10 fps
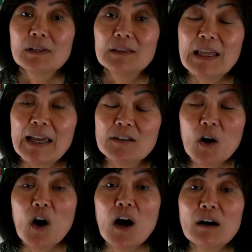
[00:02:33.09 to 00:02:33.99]
laid
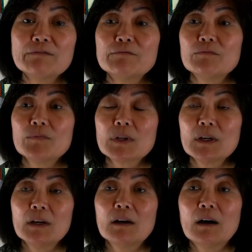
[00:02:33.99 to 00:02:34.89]
off,
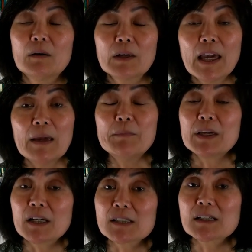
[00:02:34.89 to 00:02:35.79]
okay,
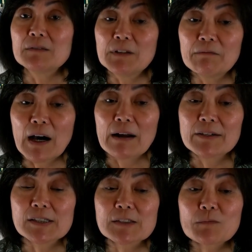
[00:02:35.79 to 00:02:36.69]
because of the
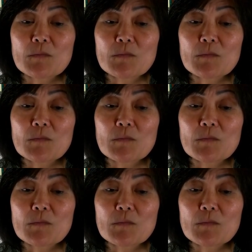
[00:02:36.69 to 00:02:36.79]
virus.